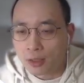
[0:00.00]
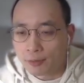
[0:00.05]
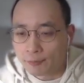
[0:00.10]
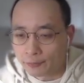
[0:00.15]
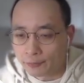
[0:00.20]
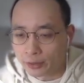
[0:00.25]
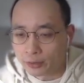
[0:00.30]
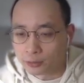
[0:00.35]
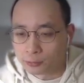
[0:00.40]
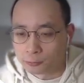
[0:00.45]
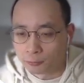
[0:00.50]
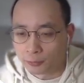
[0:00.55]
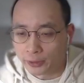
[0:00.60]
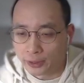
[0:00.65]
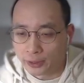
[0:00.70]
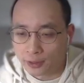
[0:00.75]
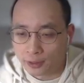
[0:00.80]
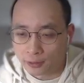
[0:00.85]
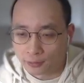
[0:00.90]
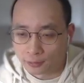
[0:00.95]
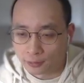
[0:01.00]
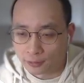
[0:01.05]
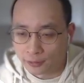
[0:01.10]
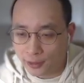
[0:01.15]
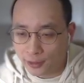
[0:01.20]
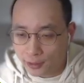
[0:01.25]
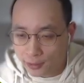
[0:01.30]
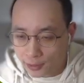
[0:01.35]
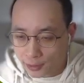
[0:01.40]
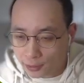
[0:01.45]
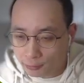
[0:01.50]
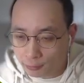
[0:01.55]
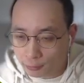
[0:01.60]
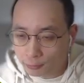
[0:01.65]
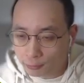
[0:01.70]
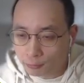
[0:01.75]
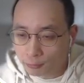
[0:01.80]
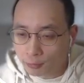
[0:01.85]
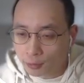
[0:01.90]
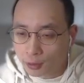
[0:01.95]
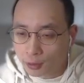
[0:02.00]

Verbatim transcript: when we encounter an error,